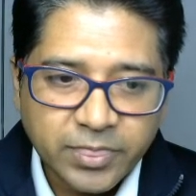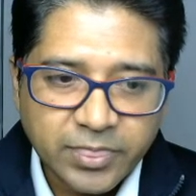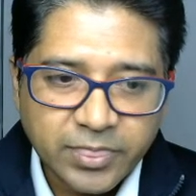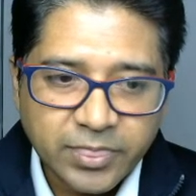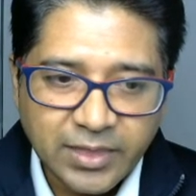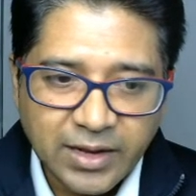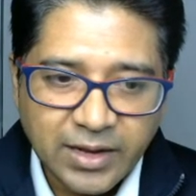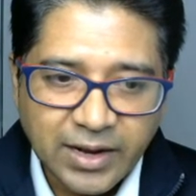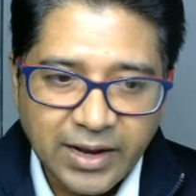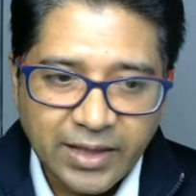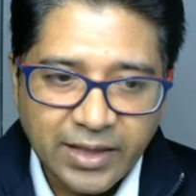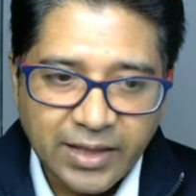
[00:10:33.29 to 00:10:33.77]

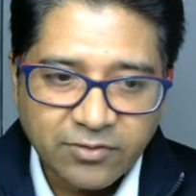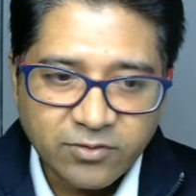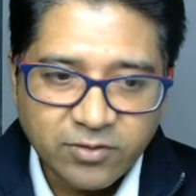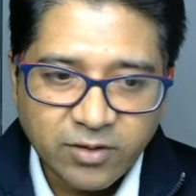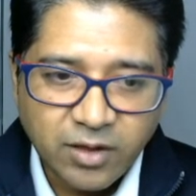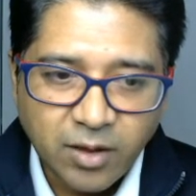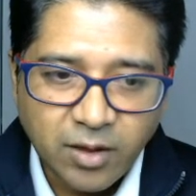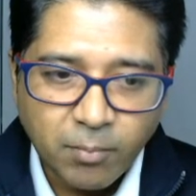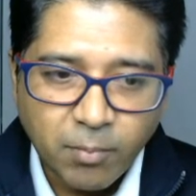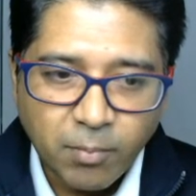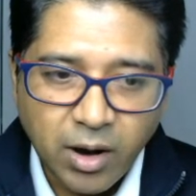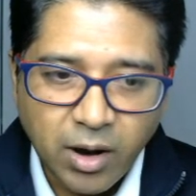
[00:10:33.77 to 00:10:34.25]
the less
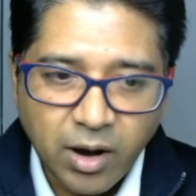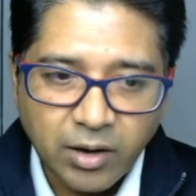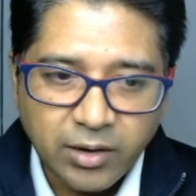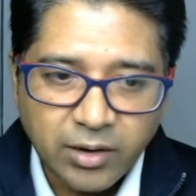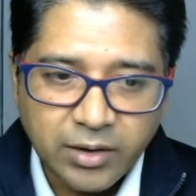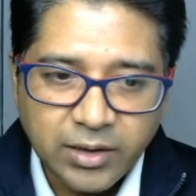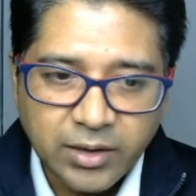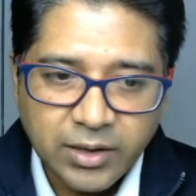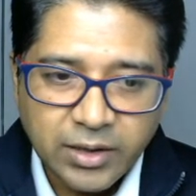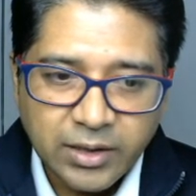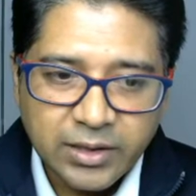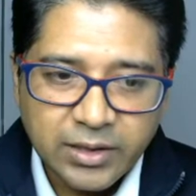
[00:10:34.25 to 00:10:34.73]

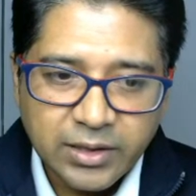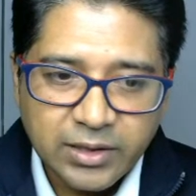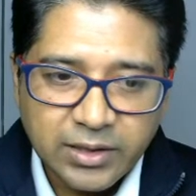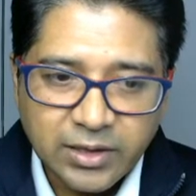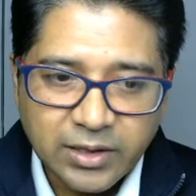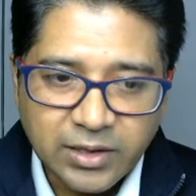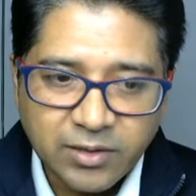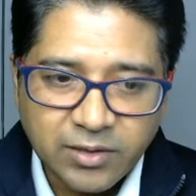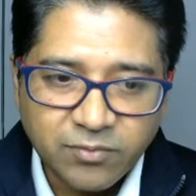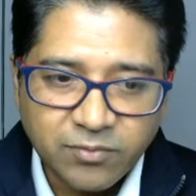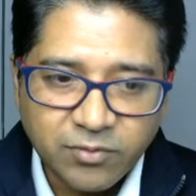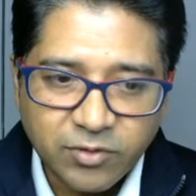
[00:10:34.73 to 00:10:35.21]
command
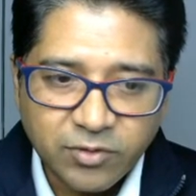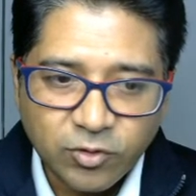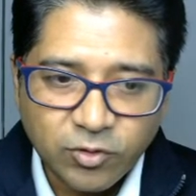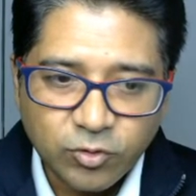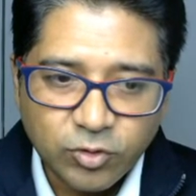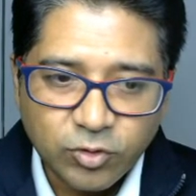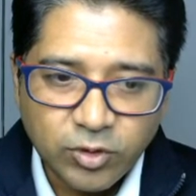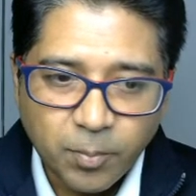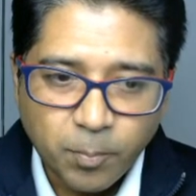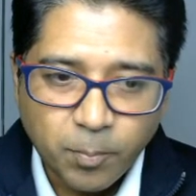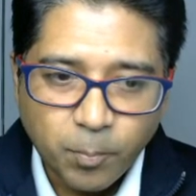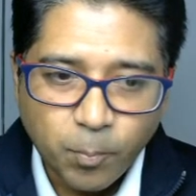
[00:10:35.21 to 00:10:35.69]
give you
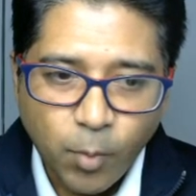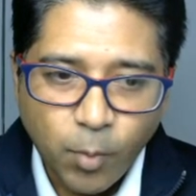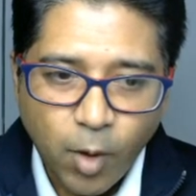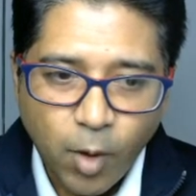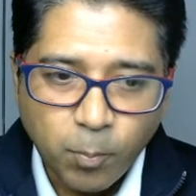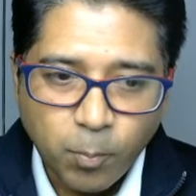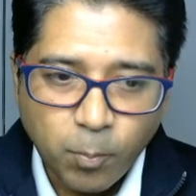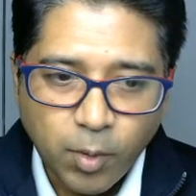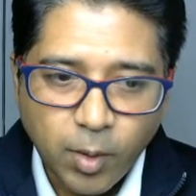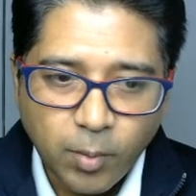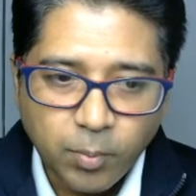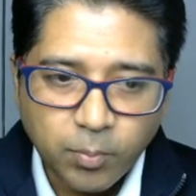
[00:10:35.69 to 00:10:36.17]
the
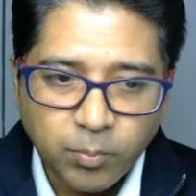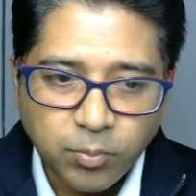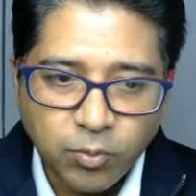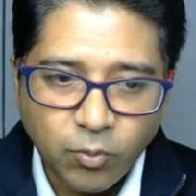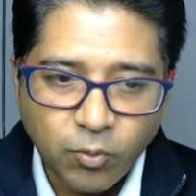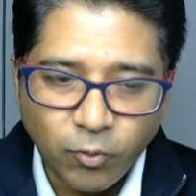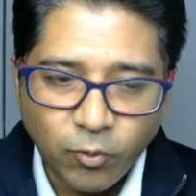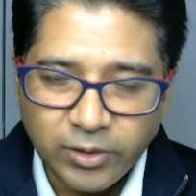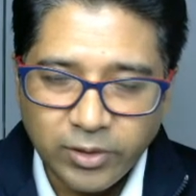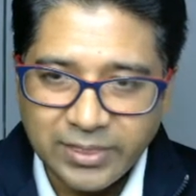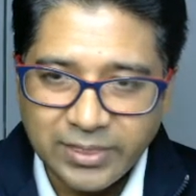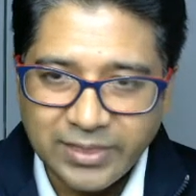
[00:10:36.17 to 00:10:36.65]
pop-up
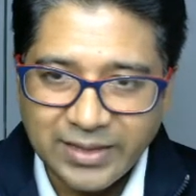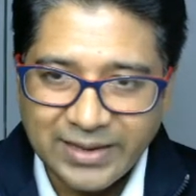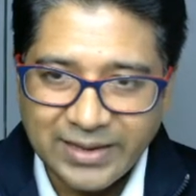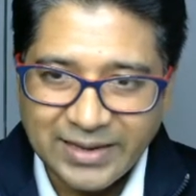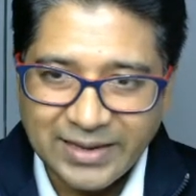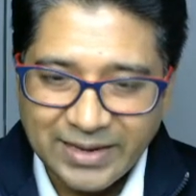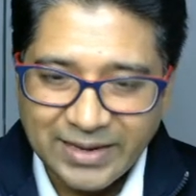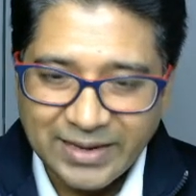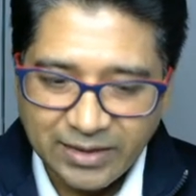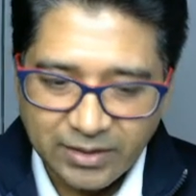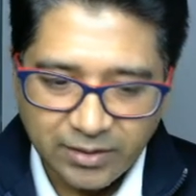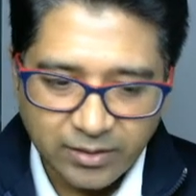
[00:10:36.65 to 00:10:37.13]
with the
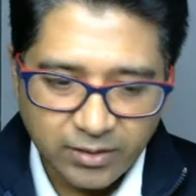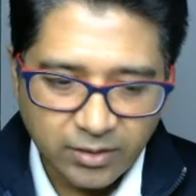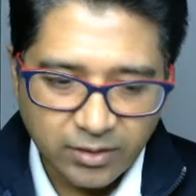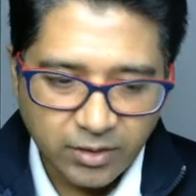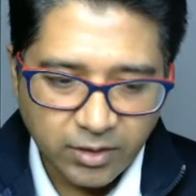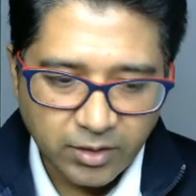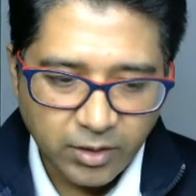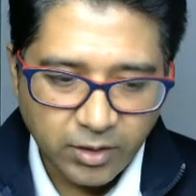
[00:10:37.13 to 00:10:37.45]
end.